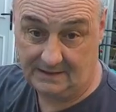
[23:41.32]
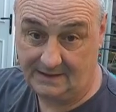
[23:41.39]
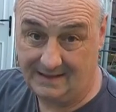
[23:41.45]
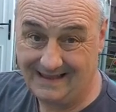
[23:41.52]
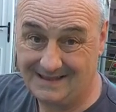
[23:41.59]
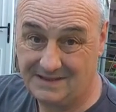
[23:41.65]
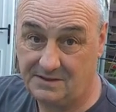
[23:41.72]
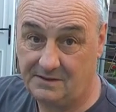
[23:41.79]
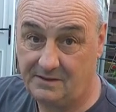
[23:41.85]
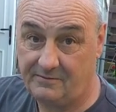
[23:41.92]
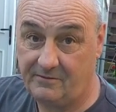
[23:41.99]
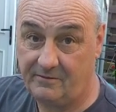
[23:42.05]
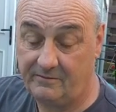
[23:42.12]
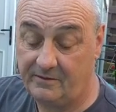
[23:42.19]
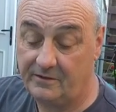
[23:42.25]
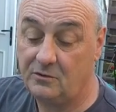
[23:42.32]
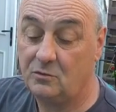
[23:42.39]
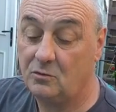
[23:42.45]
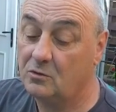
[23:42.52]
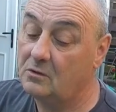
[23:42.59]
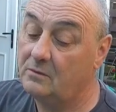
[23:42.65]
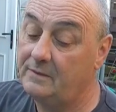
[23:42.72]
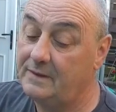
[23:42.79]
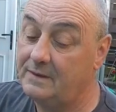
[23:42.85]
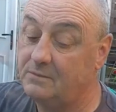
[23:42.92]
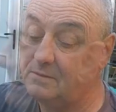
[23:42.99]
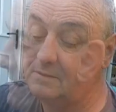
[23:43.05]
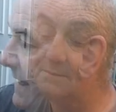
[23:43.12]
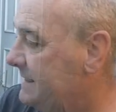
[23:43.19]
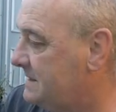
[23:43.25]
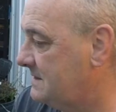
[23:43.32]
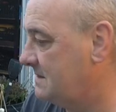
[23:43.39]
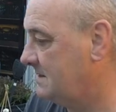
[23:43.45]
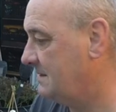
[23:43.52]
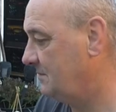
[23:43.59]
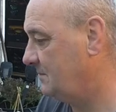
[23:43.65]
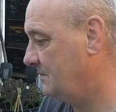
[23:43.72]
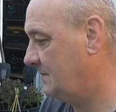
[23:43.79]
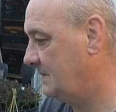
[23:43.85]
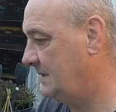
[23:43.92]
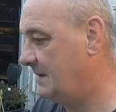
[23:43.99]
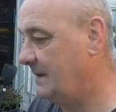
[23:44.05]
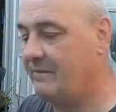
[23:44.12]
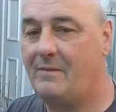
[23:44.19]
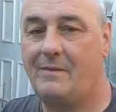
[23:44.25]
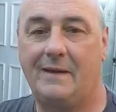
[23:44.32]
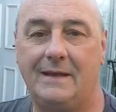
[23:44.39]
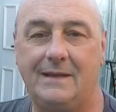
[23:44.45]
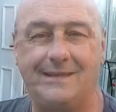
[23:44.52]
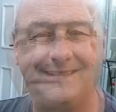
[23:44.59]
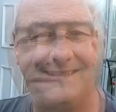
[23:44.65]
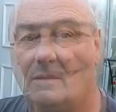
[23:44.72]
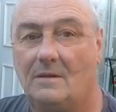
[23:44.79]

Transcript: That's a different video coming out. Yes, never mind.